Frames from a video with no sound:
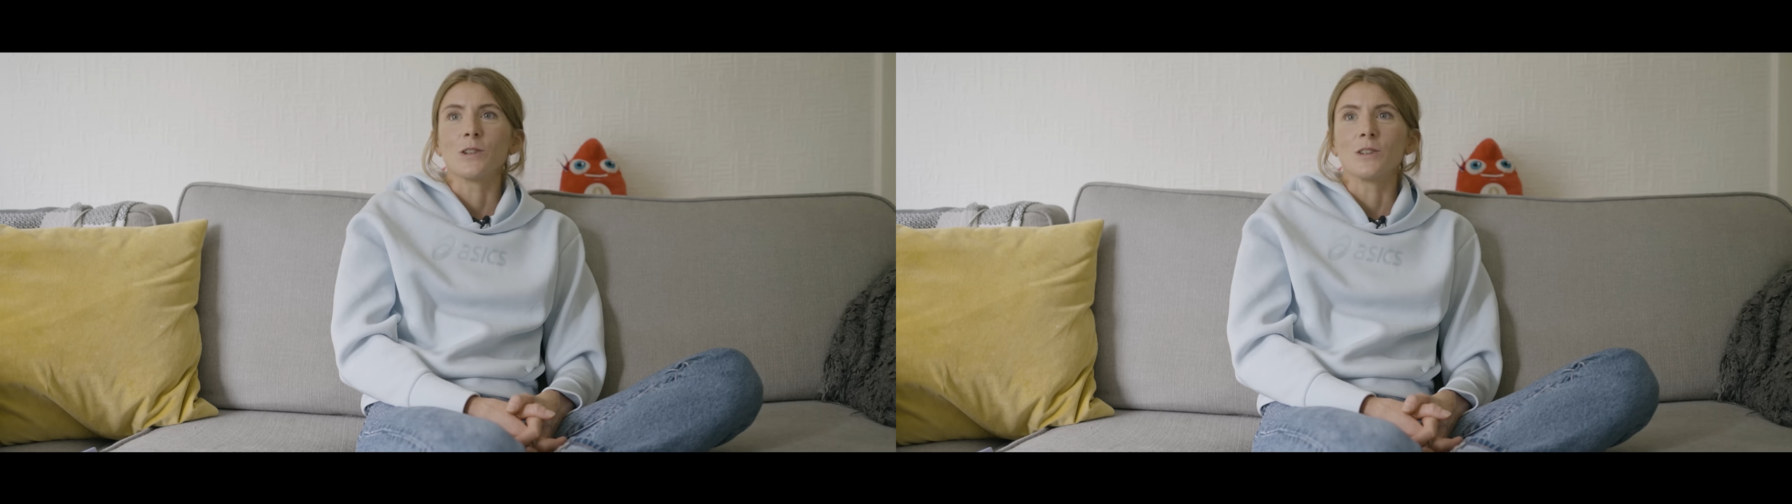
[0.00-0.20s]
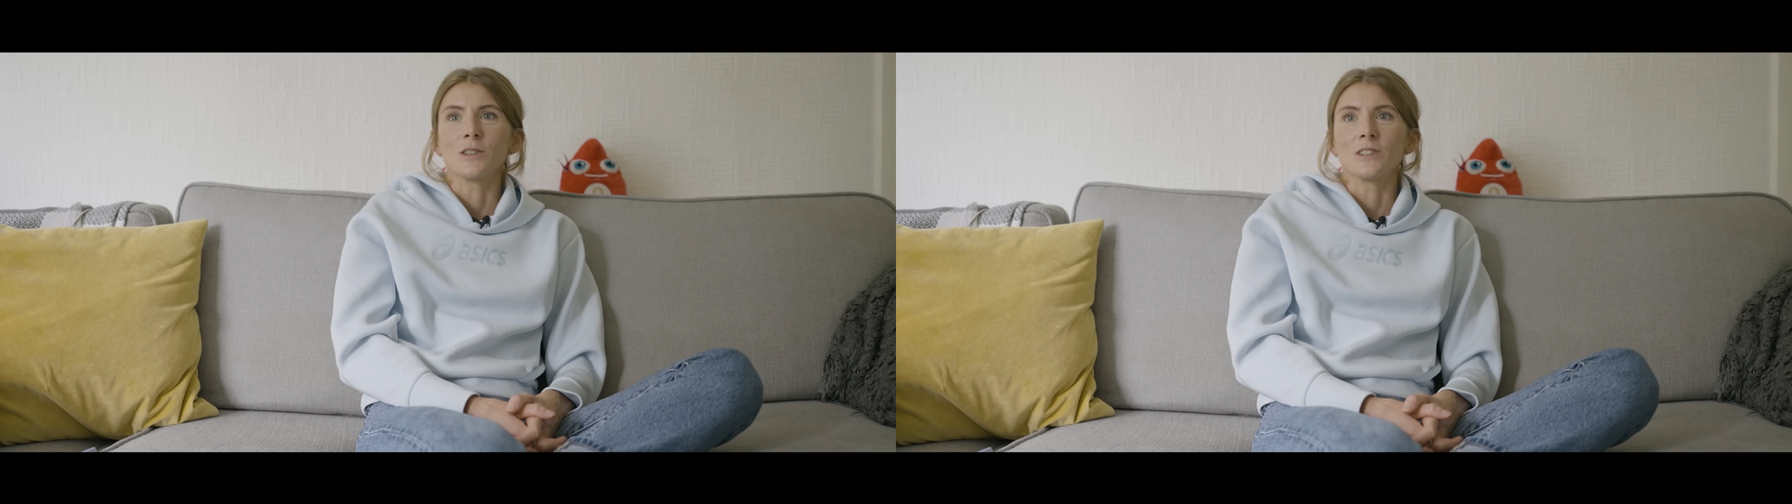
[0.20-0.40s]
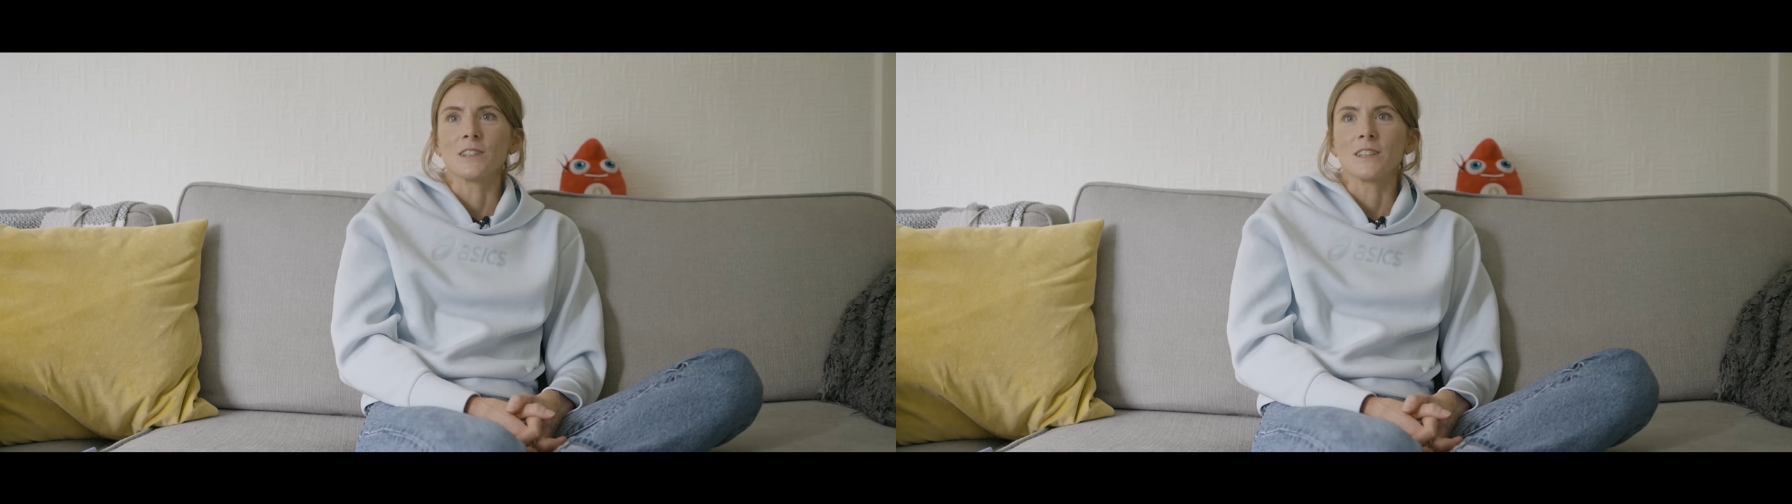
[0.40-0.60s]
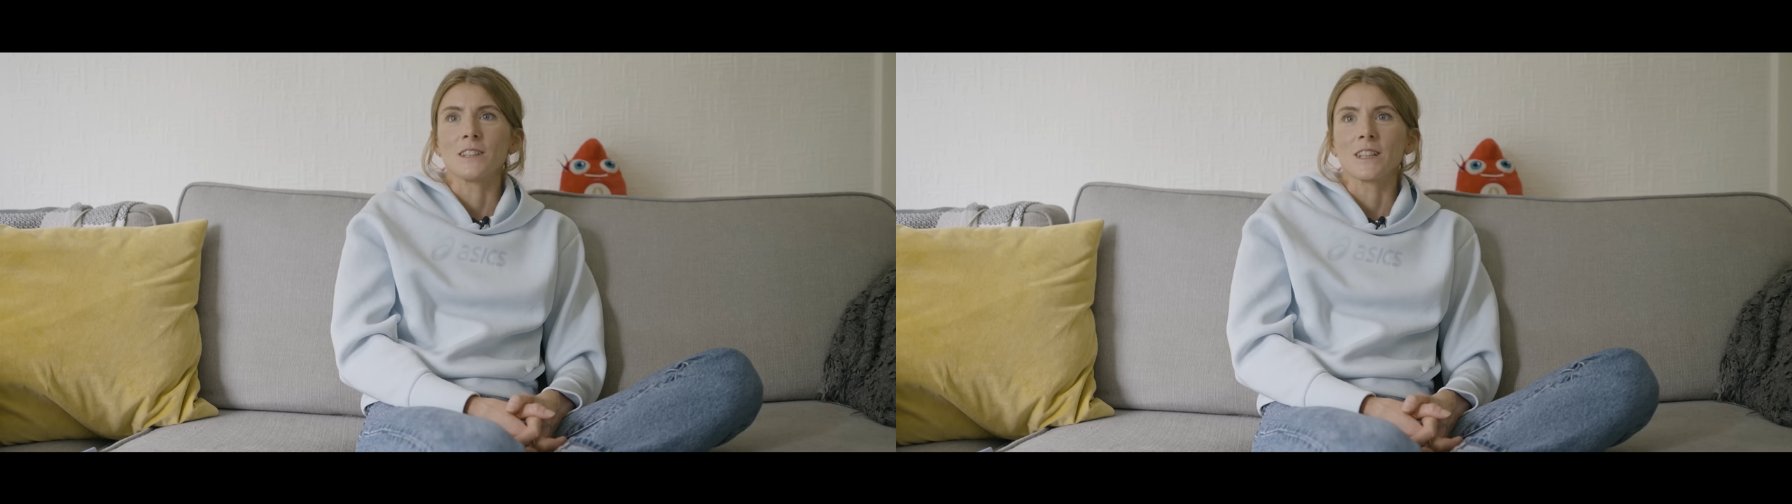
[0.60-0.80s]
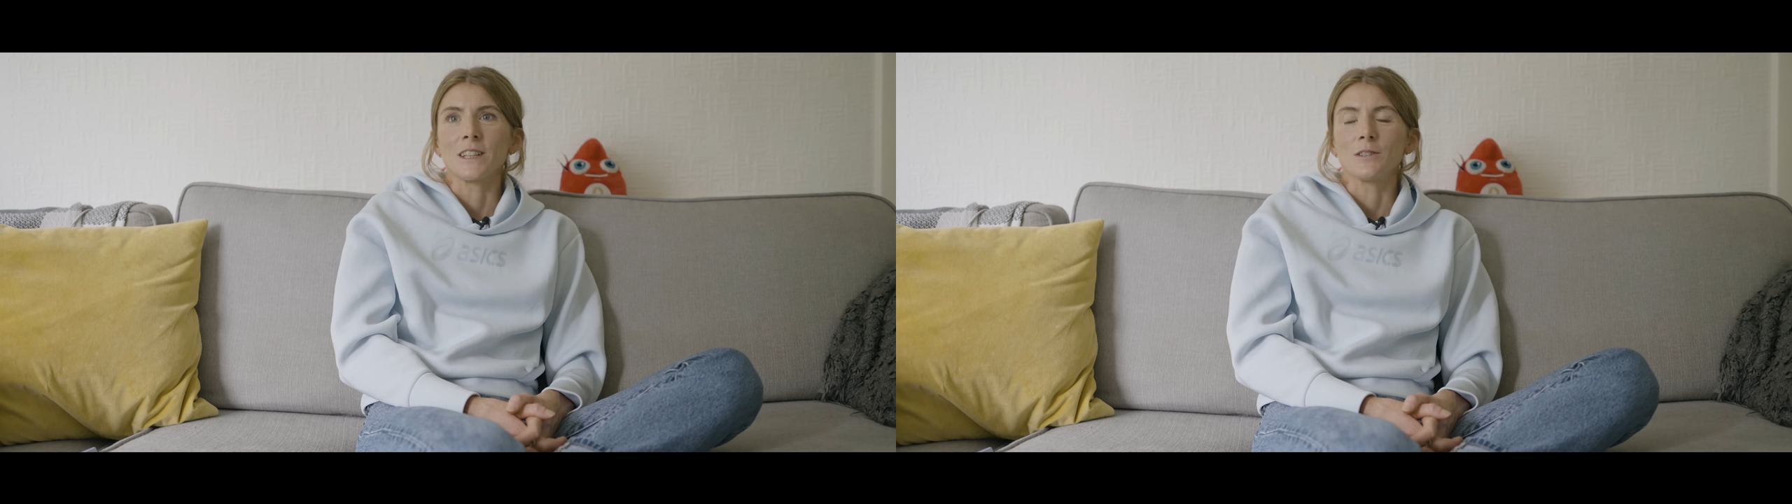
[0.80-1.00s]
long
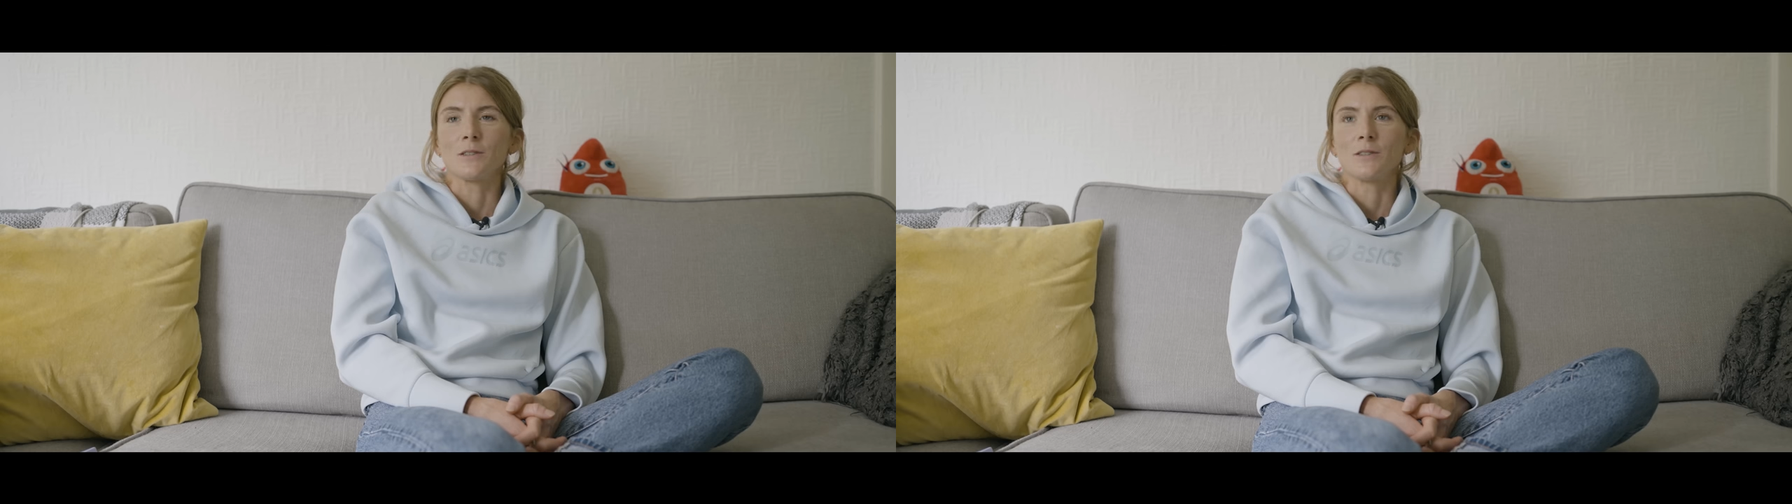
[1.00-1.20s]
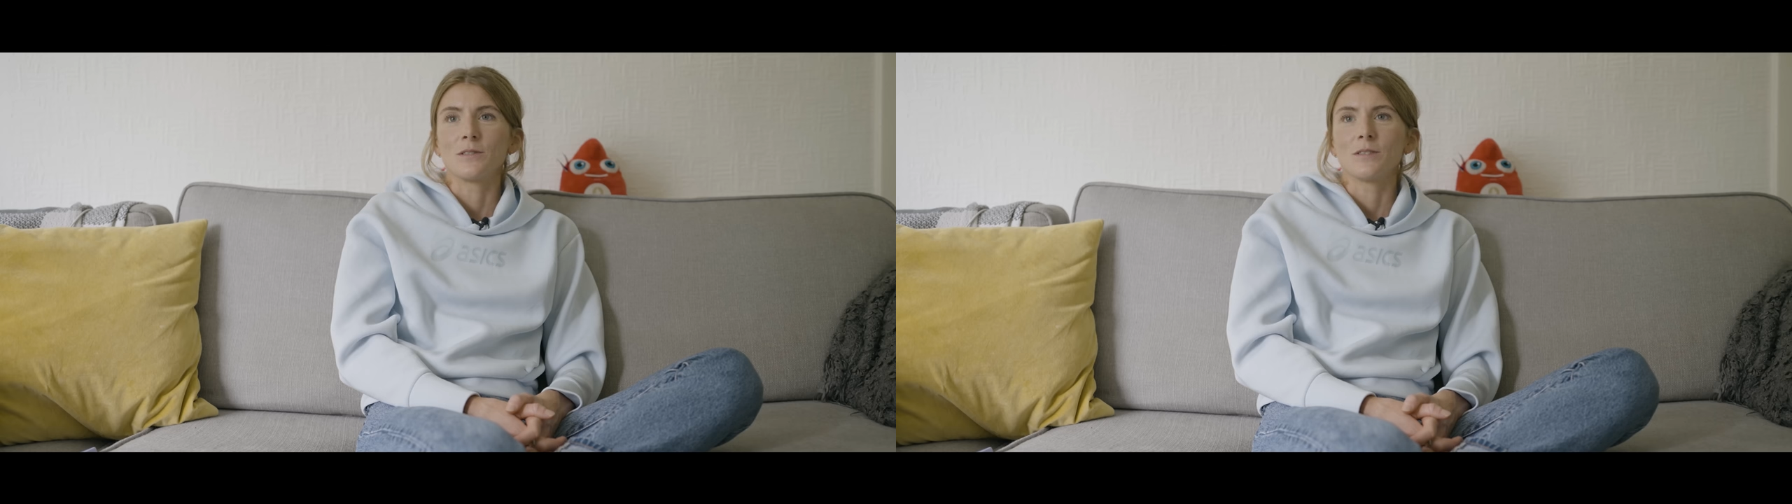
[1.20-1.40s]
to kind of,